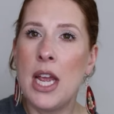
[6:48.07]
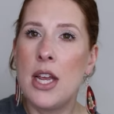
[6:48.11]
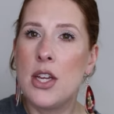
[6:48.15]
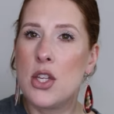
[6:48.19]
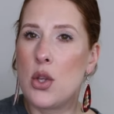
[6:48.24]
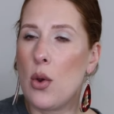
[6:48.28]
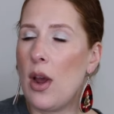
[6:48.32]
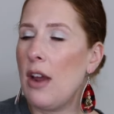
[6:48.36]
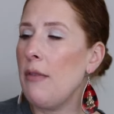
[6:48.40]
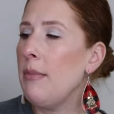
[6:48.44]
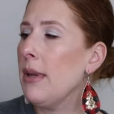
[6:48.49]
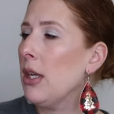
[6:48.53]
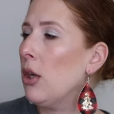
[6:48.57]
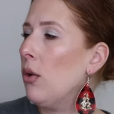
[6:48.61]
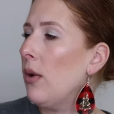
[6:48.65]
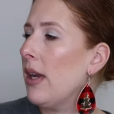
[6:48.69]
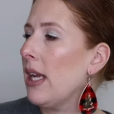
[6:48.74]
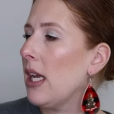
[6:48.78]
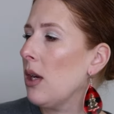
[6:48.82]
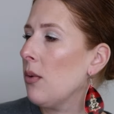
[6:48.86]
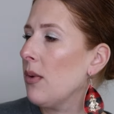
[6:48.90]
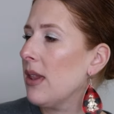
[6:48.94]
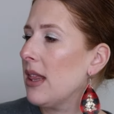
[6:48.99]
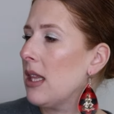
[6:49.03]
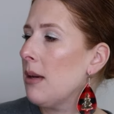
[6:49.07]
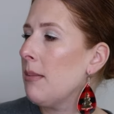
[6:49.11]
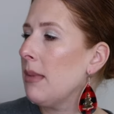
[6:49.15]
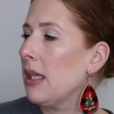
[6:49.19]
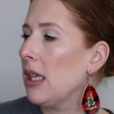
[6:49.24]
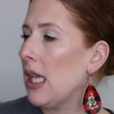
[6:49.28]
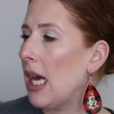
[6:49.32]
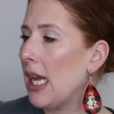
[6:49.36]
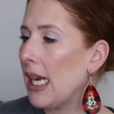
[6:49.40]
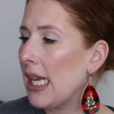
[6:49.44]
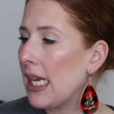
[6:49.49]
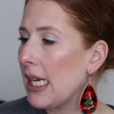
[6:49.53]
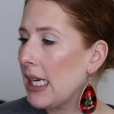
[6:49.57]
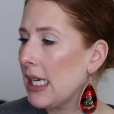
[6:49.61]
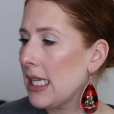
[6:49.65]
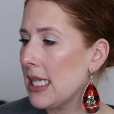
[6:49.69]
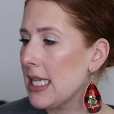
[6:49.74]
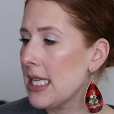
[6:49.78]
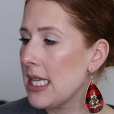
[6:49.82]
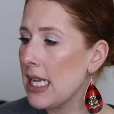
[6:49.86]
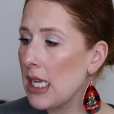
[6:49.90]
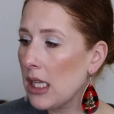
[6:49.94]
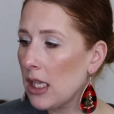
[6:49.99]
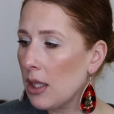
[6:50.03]
So I've been going in with the Milani
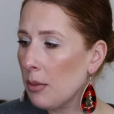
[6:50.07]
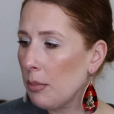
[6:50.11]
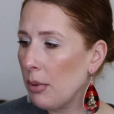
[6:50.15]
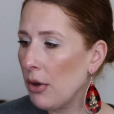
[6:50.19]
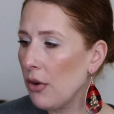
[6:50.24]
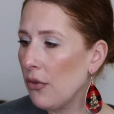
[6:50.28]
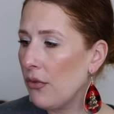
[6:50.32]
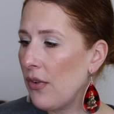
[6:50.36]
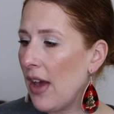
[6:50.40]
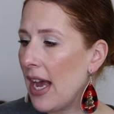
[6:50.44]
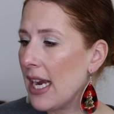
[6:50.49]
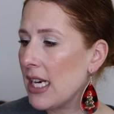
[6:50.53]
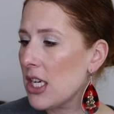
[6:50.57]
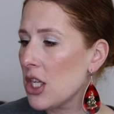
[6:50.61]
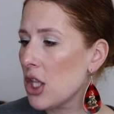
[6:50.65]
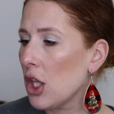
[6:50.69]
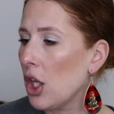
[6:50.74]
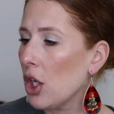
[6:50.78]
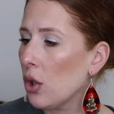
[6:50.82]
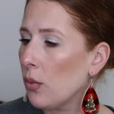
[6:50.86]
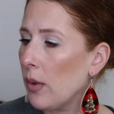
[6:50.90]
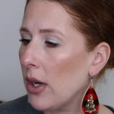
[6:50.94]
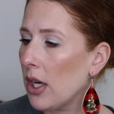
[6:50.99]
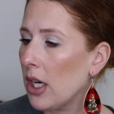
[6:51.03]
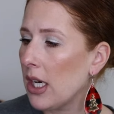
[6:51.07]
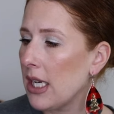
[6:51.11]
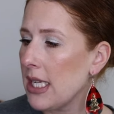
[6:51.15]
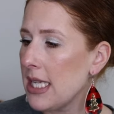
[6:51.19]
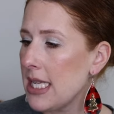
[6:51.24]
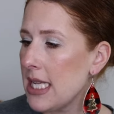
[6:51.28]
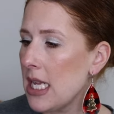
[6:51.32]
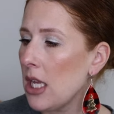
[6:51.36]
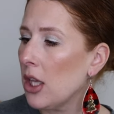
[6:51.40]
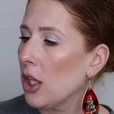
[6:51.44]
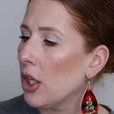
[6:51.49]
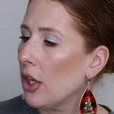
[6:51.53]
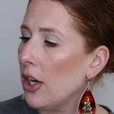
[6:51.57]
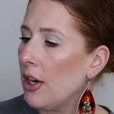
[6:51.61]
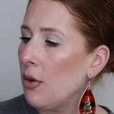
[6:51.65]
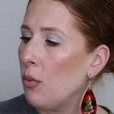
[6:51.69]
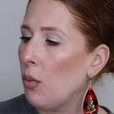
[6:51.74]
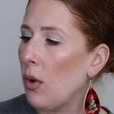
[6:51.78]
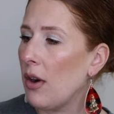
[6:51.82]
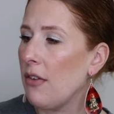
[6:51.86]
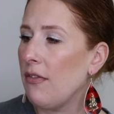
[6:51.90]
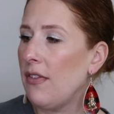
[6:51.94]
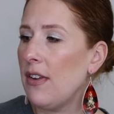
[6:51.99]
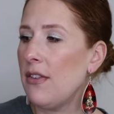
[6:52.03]
Conceal and Perfect Longwear Concealer
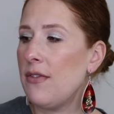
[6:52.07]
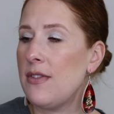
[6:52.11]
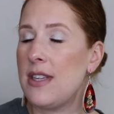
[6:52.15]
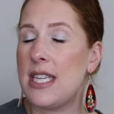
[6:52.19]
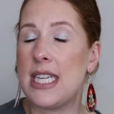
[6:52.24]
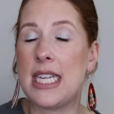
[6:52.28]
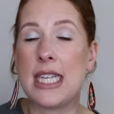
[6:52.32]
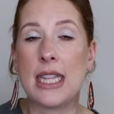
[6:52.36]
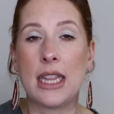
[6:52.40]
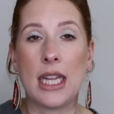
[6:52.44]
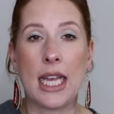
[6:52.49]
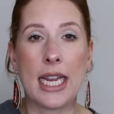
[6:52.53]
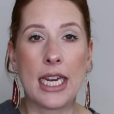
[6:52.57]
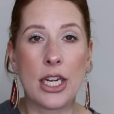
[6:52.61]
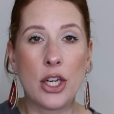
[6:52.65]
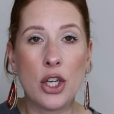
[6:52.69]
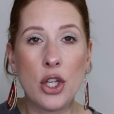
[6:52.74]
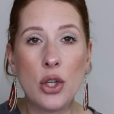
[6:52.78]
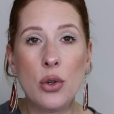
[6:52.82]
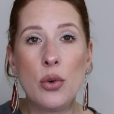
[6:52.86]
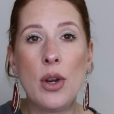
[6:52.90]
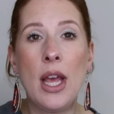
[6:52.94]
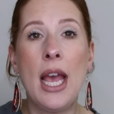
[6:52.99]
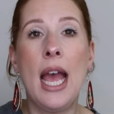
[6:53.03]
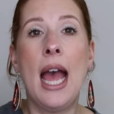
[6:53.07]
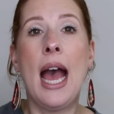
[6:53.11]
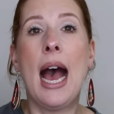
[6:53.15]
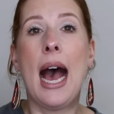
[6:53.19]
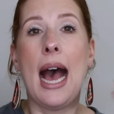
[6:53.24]
in 115 Light Nude.